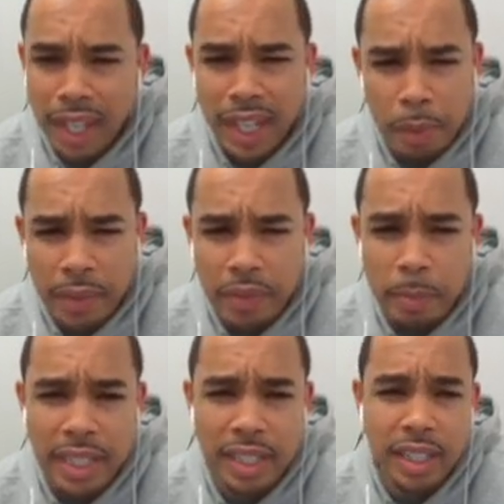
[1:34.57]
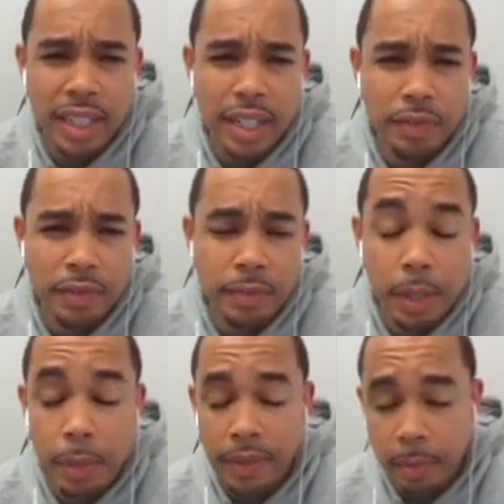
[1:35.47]
They will have to beat
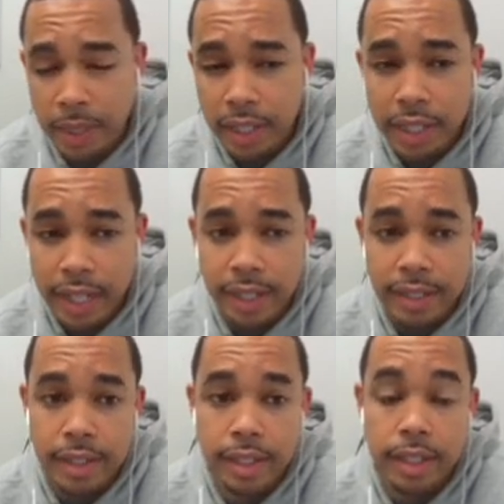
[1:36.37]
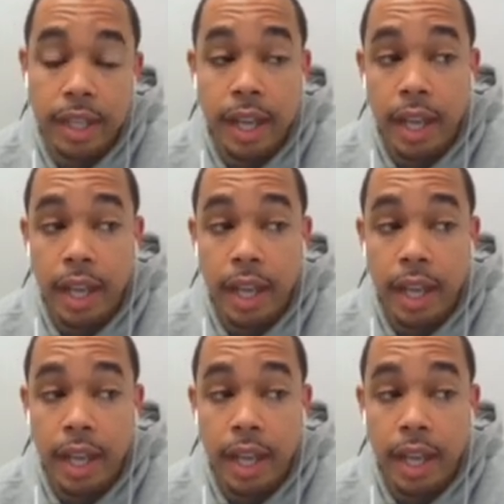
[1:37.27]
the Connecticut Sun